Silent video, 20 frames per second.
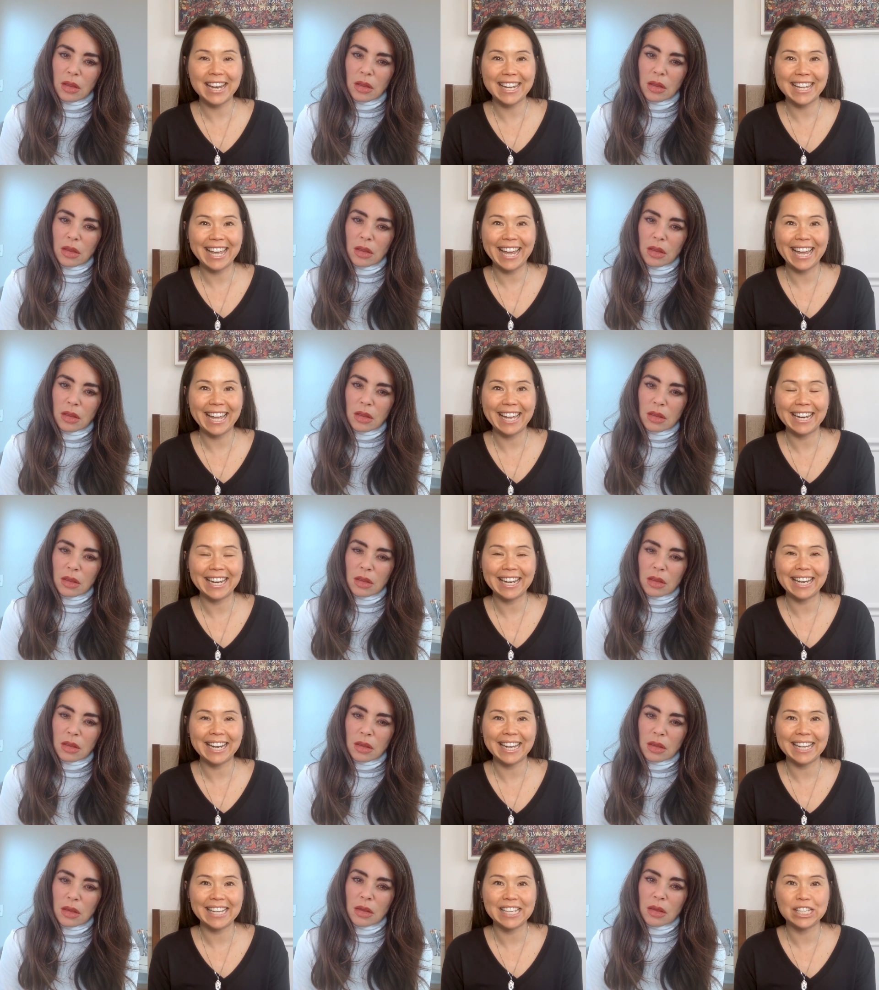Speaker 1: and Caden
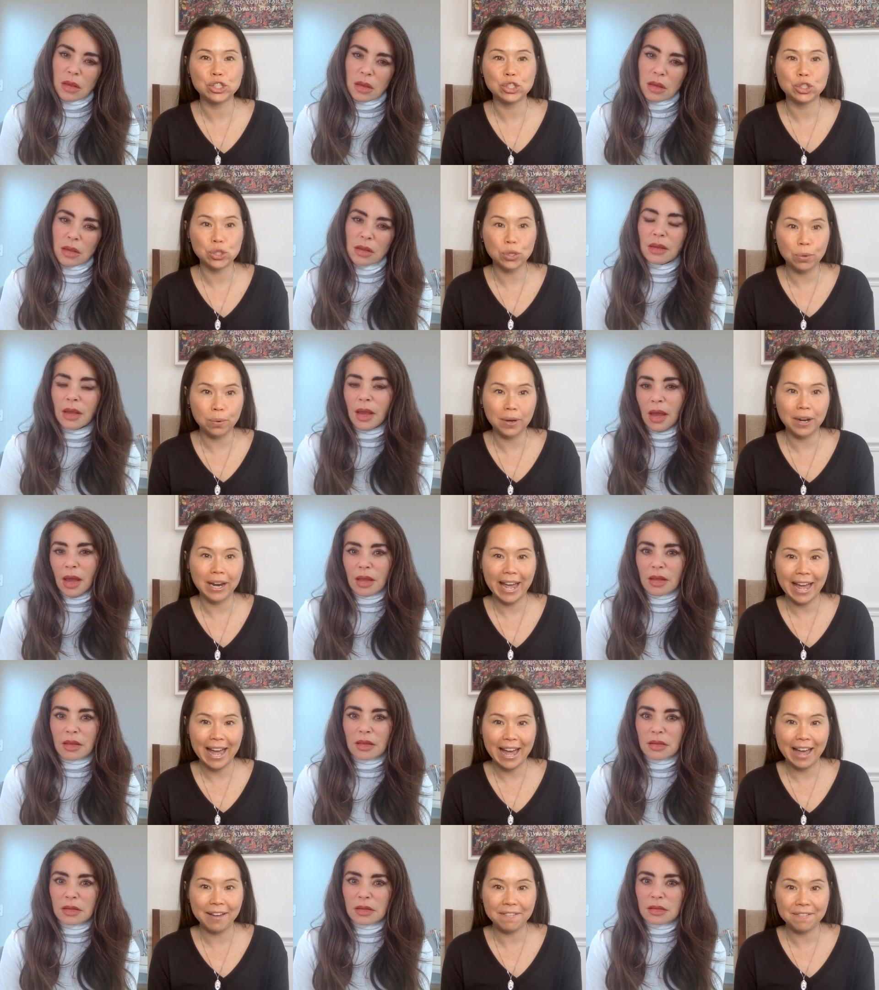is two and a
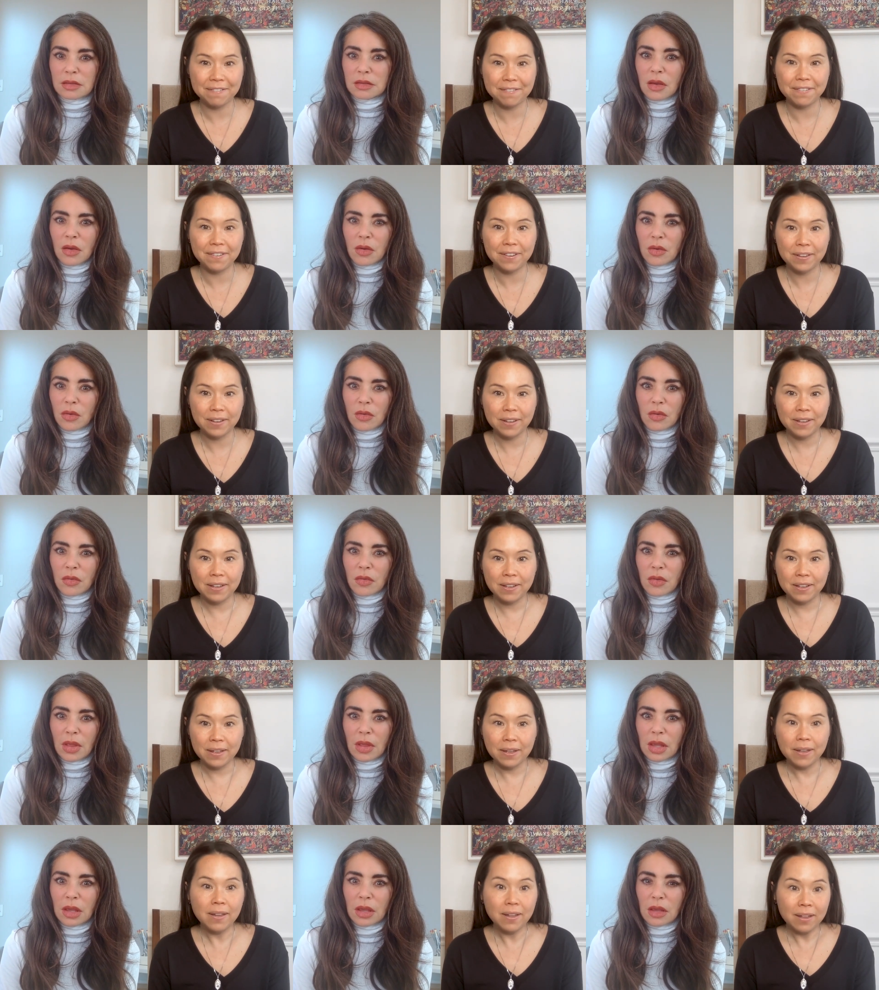half.
Speaker 2: So
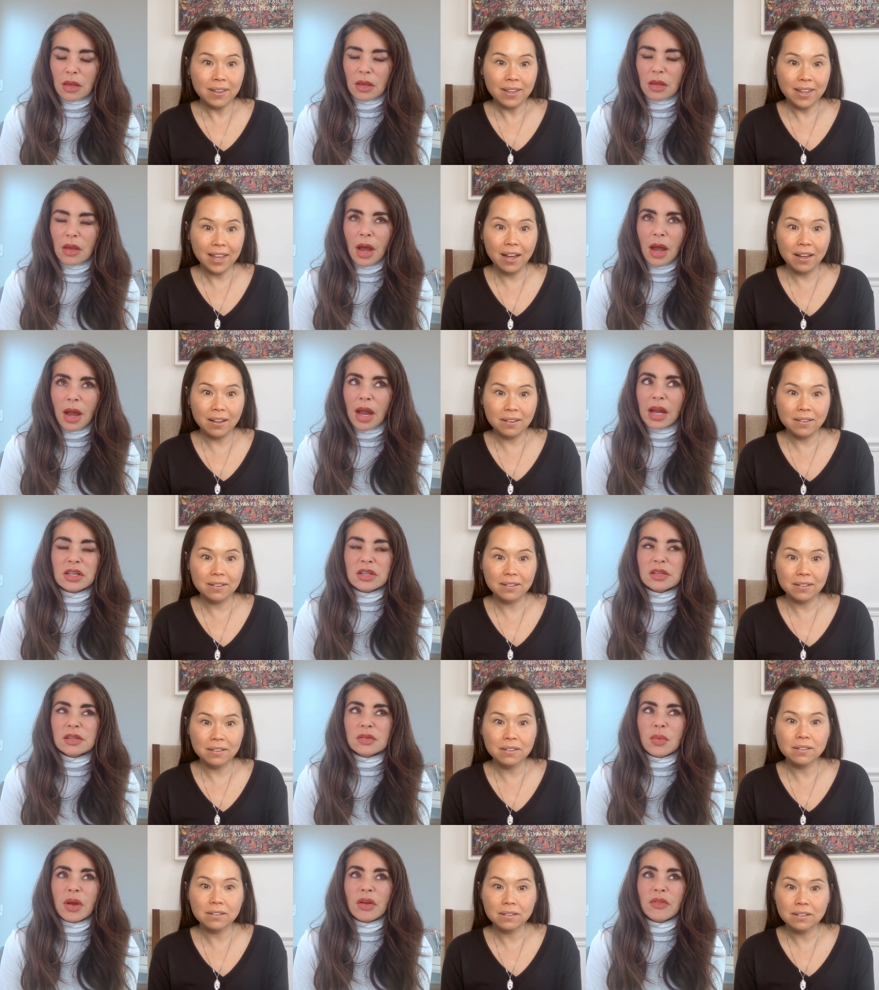like, yeah. I, I
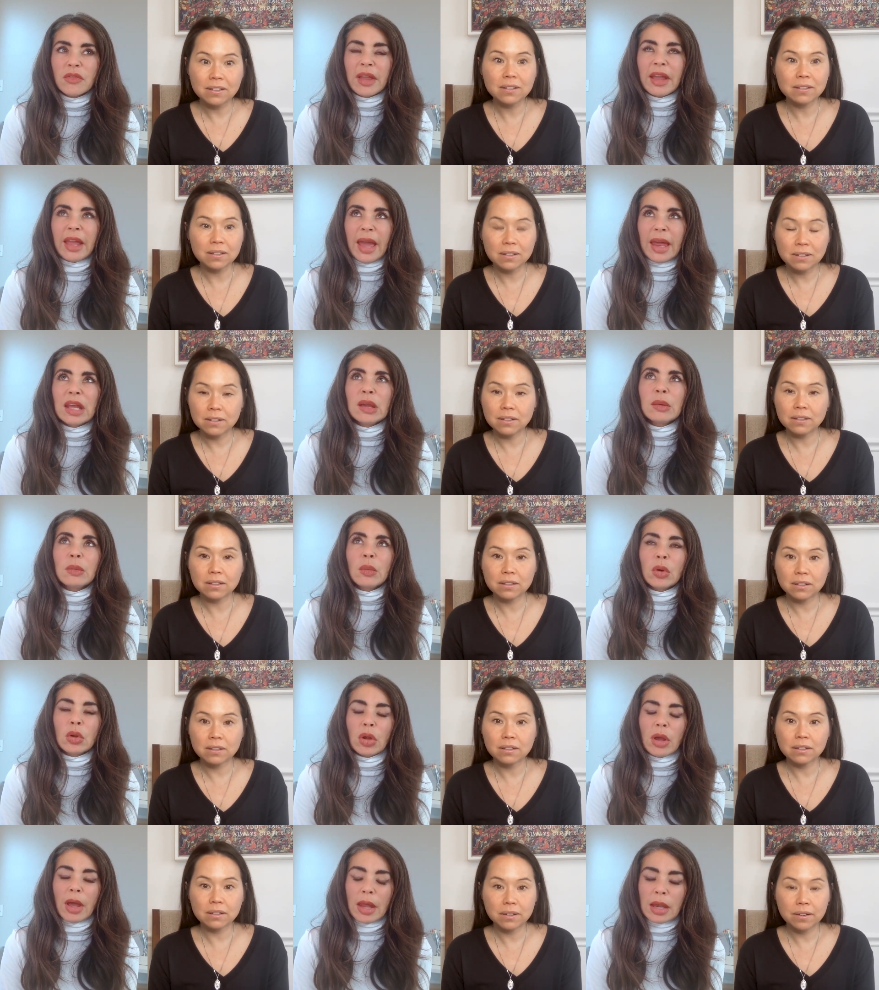just want like
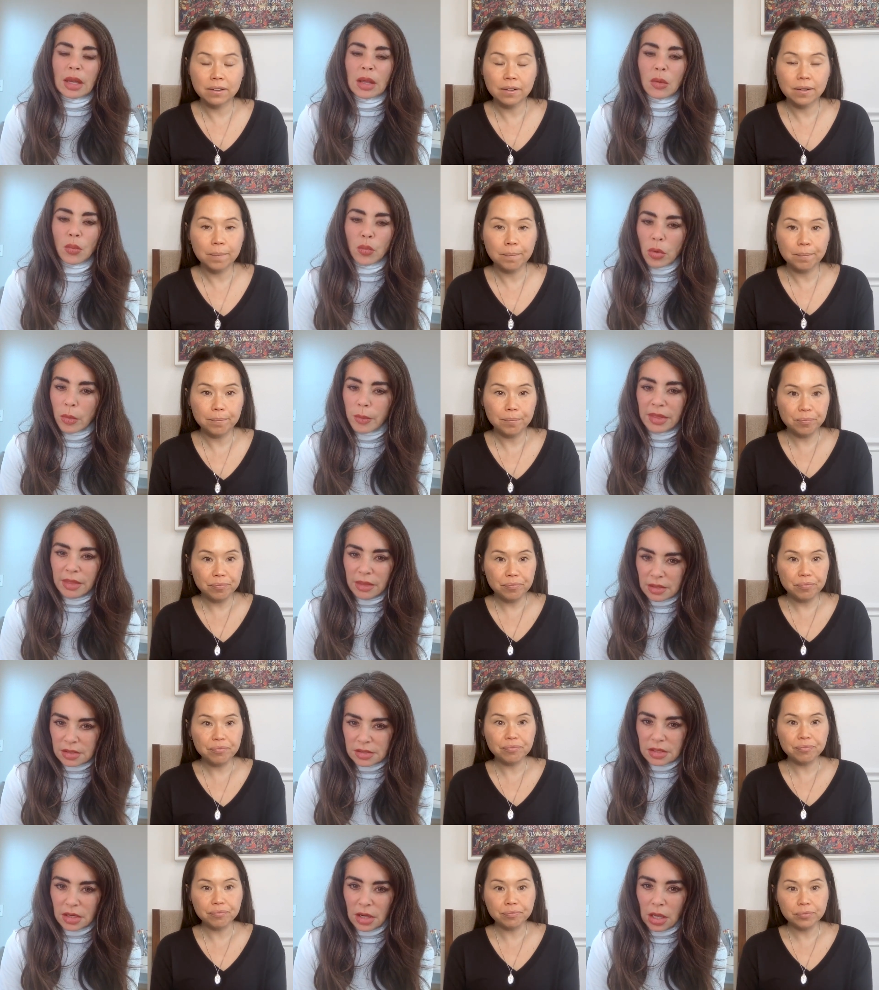anyone any
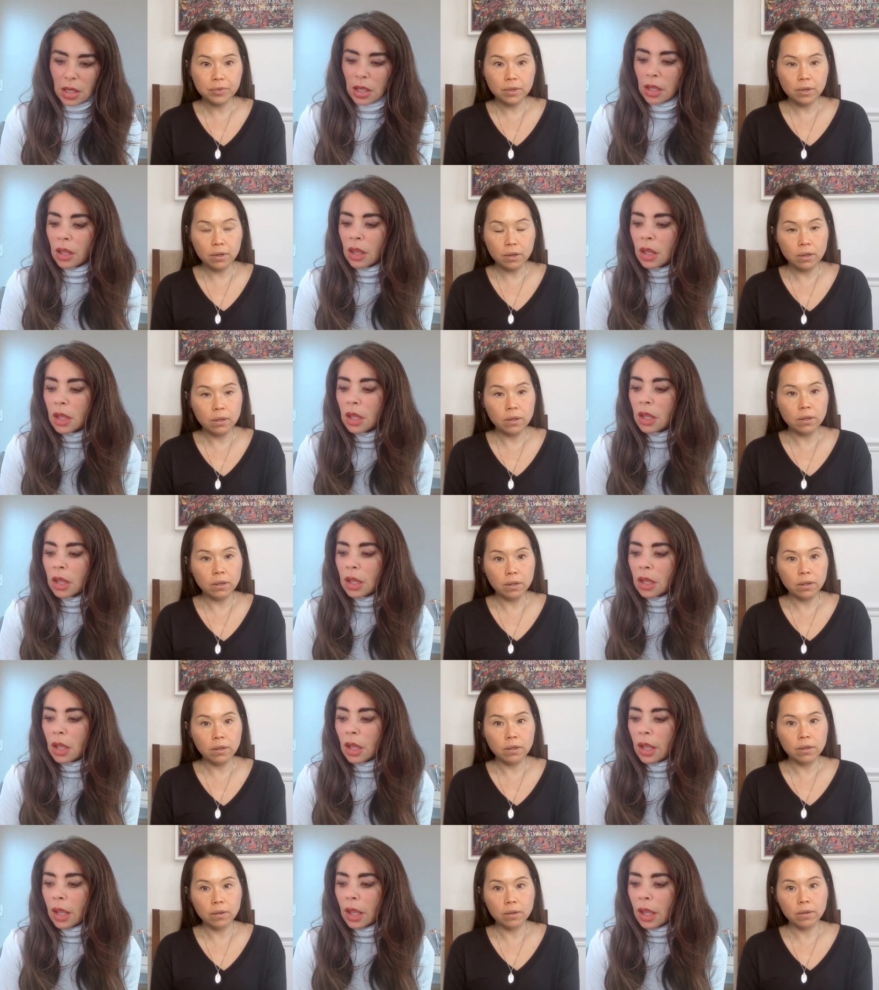woman listening,
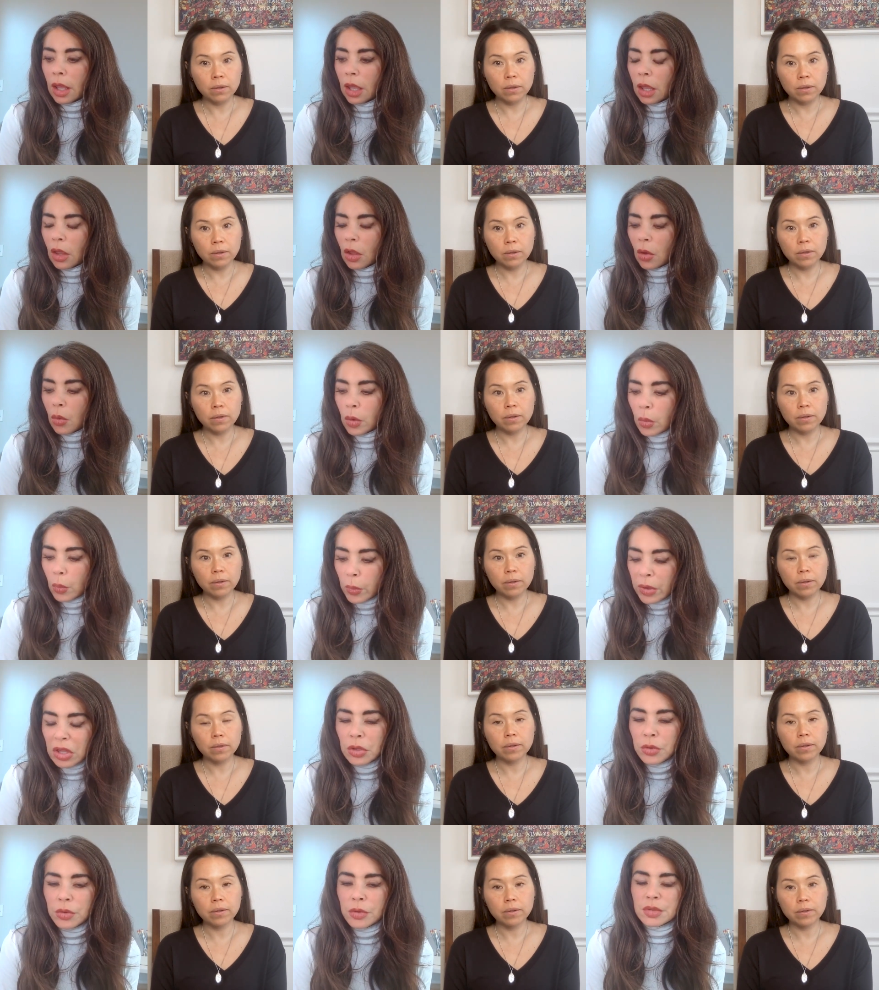like
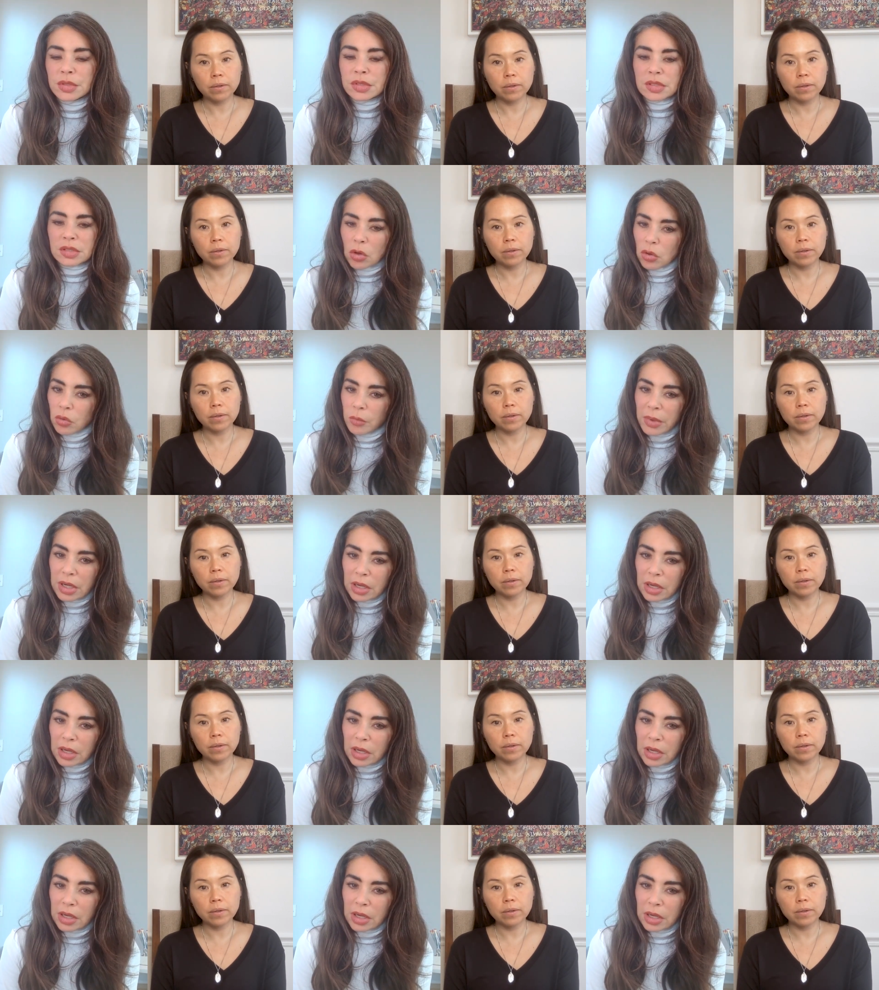we use so